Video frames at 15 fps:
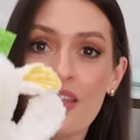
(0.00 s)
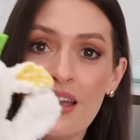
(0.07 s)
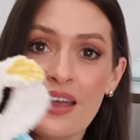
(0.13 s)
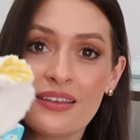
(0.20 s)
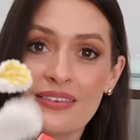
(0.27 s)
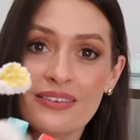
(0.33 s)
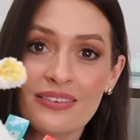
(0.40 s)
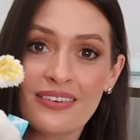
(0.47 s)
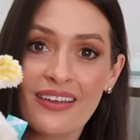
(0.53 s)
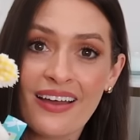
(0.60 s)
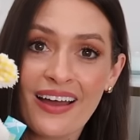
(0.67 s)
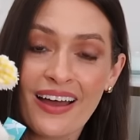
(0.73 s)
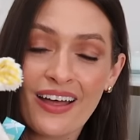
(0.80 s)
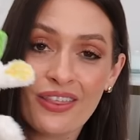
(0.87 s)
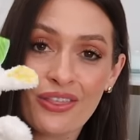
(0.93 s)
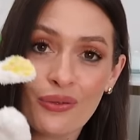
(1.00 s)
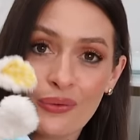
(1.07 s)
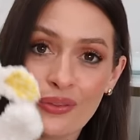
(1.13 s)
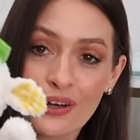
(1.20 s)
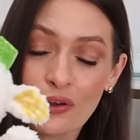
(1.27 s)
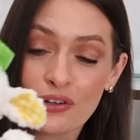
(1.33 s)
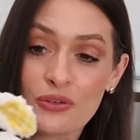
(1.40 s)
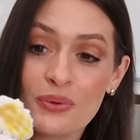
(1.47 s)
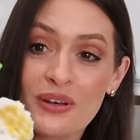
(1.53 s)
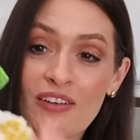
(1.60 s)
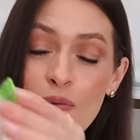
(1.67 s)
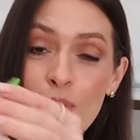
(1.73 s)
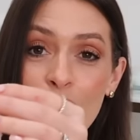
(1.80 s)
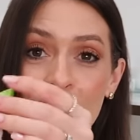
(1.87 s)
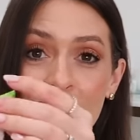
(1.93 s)
this and thought that Lottie would love
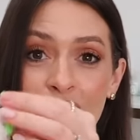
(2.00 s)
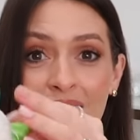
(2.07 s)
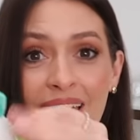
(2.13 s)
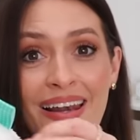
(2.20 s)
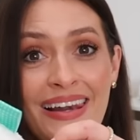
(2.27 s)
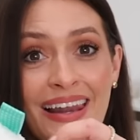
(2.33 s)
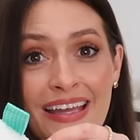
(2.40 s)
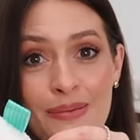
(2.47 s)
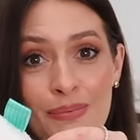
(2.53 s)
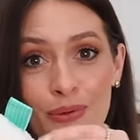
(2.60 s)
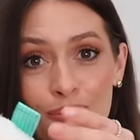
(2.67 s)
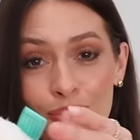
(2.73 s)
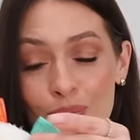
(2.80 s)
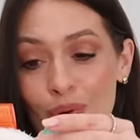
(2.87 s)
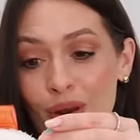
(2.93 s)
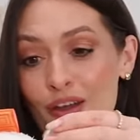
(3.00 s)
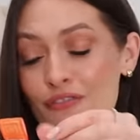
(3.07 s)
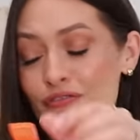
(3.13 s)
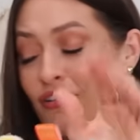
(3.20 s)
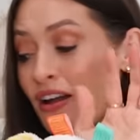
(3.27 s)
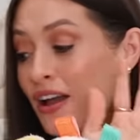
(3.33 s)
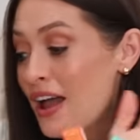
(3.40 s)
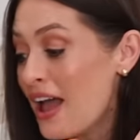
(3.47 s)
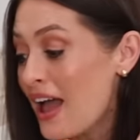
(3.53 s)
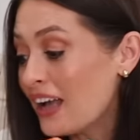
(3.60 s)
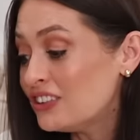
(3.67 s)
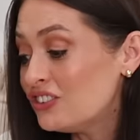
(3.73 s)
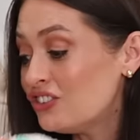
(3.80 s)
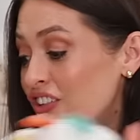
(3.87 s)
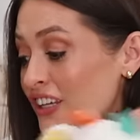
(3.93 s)
it because it's got like labels all over it.
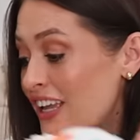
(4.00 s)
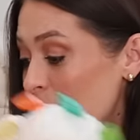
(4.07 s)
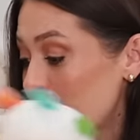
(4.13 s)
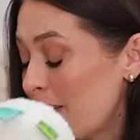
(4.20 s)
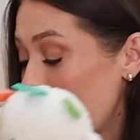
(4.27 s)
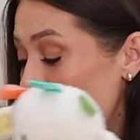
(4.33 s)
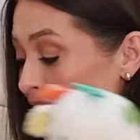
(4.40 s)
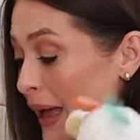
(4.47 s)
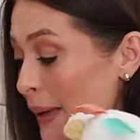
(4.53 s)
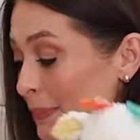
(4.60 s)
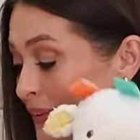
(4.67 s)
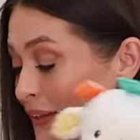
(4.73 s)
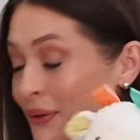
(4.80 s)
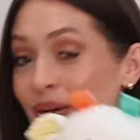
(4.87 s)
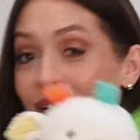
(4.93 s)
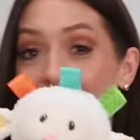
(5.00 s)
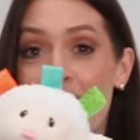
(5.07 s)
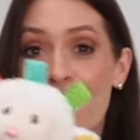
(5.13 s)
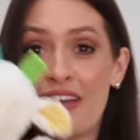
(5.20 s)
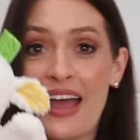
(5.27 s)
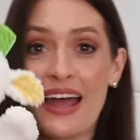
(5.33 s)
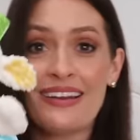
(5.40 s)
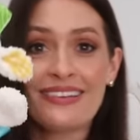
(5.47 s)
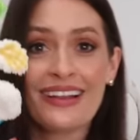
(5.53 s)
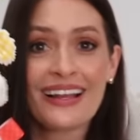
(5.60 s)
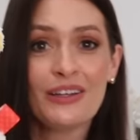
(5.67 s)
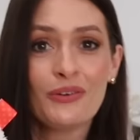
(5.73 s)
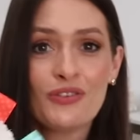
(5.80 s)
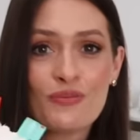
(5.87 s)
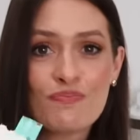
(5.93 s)
And she's been absolutely loving it. And it's like a
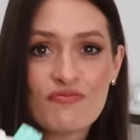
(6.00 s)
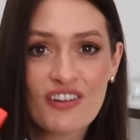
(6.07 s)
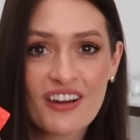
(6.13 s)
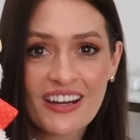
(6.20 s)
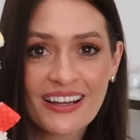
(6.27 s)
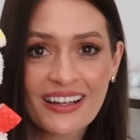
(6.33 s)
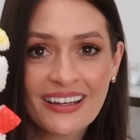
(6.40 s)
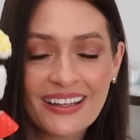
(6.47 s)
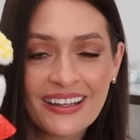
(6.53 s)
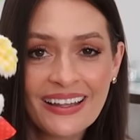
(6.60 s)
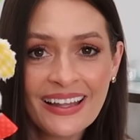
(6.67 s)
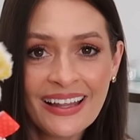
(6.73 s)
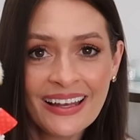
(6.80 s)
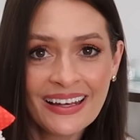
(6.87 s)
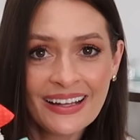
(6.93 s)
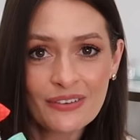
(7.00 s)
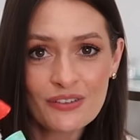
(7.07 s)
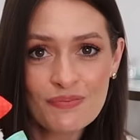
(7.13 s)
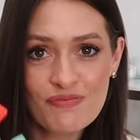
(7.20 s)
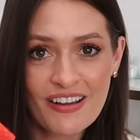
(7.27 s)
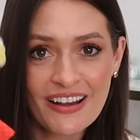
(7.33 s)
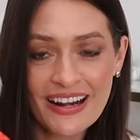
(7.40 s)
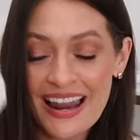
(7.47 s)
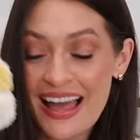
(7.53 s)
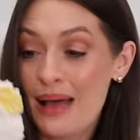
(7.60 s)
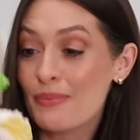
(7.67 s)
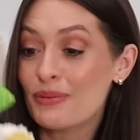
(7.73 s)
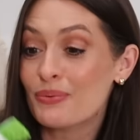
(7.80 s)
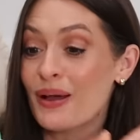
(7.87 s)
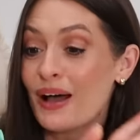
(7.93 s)
little spring
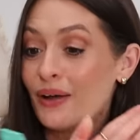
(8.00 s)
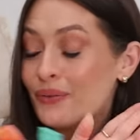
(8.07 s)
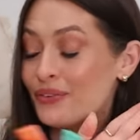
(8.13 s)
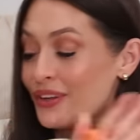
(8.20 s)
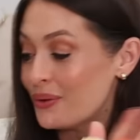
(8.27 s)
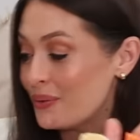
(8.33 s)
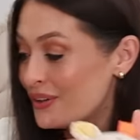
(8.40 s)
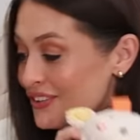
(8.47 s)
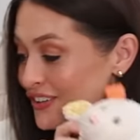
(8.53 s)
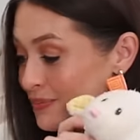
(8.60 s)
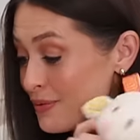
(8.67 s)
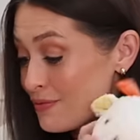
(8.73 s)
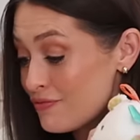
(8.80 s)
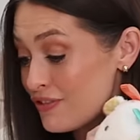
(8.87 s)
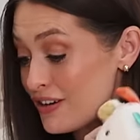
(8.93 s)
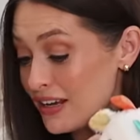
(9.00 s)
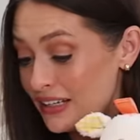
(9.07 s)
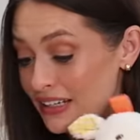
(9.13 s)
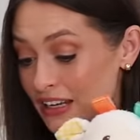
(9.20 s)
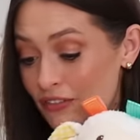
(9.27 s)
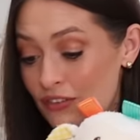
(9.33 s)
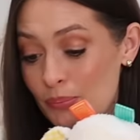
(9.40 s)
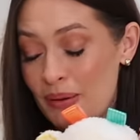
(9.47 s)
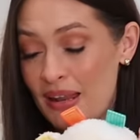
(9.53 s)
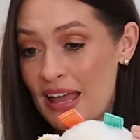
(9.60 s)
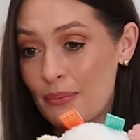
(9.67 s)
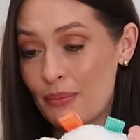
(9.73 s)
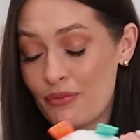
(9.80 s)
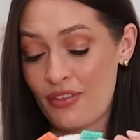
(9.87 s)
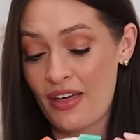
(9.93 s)
lamb as well. So she's been really loving
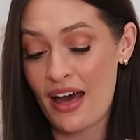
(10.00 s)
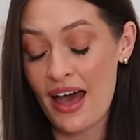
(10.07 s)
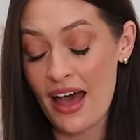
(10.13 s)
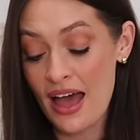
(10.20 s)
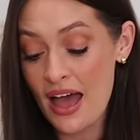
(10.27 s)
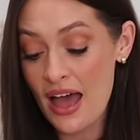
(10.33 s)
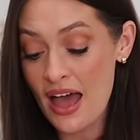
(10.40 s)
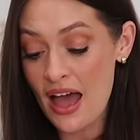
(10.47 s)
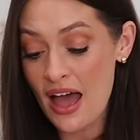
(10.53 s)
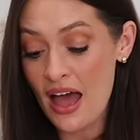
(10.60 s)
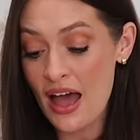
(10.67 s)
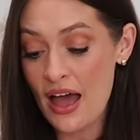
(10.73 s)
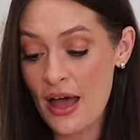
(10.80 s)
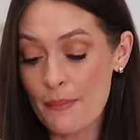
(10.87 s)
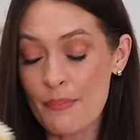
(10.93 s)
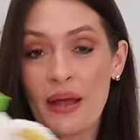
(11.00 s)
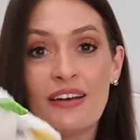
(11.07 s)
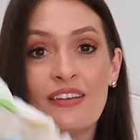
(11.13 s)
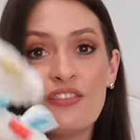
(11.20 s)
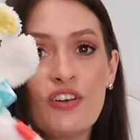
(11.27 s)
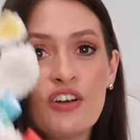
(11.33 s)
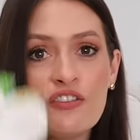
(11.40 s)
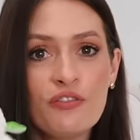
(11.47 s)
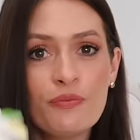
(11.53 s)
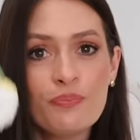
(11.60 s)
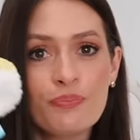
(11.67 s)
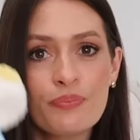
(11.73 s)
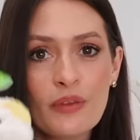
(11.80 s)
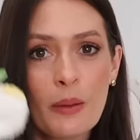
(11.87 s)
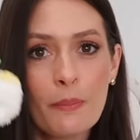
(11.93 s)
playing with that. And it's full of
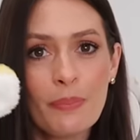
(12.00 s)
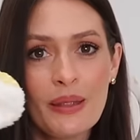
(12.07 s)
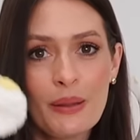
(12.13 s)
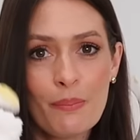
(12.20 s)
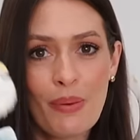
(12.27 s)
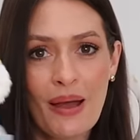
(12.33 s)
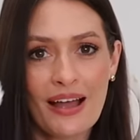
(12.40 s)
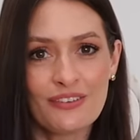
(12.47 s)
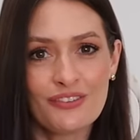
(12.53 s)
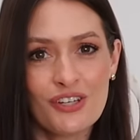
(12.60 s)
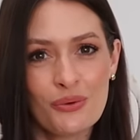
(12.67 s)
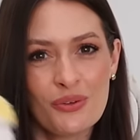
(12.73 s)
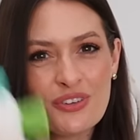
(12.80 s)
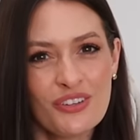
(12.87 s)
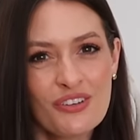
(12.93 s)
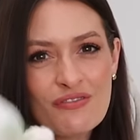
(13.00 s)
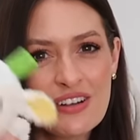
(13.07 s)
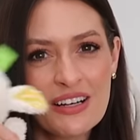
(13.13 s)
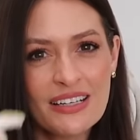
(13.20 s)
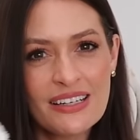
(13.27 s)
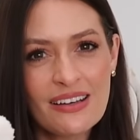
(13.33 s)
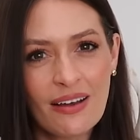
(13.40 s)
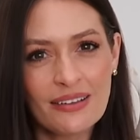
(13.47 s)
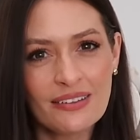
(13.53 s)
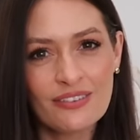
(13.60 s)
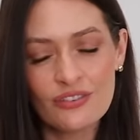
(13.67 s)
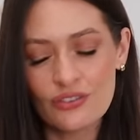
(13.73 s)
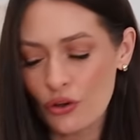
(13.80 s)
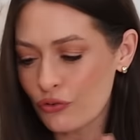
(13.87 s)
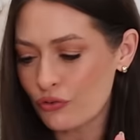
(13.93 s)
bean bags too. It's just a really nice
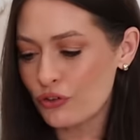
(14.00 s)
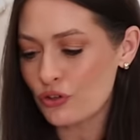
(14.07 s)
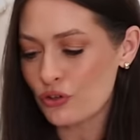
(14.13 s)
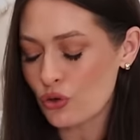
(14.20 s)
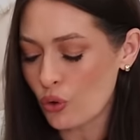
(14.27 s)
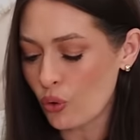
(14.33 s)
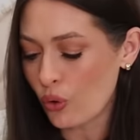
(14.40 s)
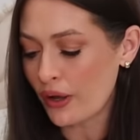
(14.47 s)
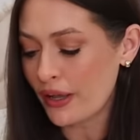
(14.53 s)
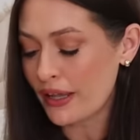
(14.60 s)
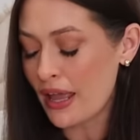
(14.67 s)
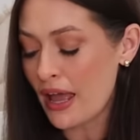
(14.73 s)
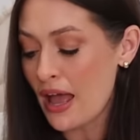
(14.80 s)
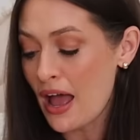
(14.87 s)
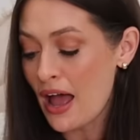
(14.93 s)
soft toy,